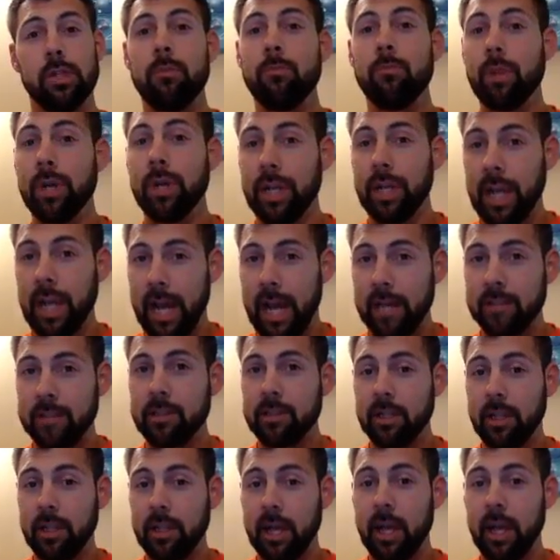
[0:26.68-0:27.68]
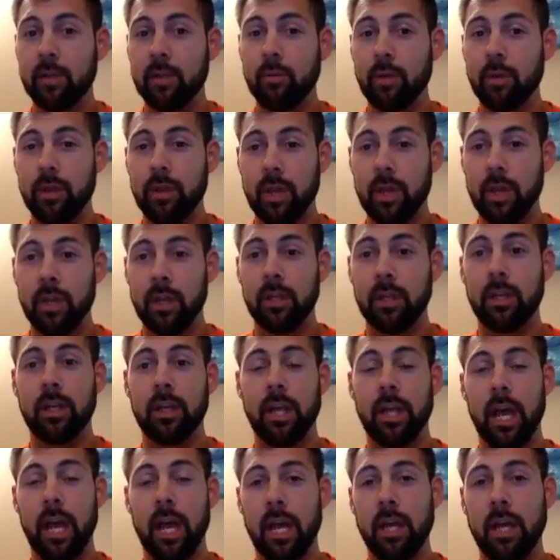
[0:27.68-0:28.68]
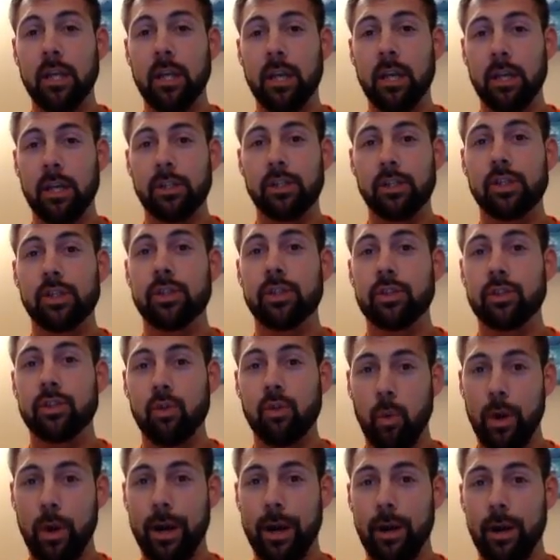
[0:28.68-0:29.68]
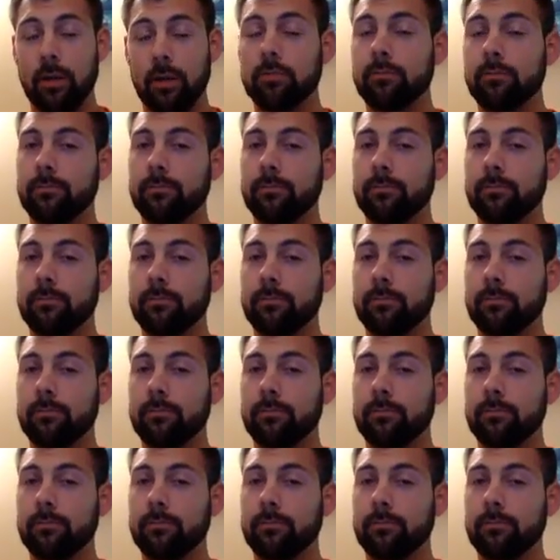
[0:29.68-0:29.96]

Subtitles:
but it has to land within an 8-inch square.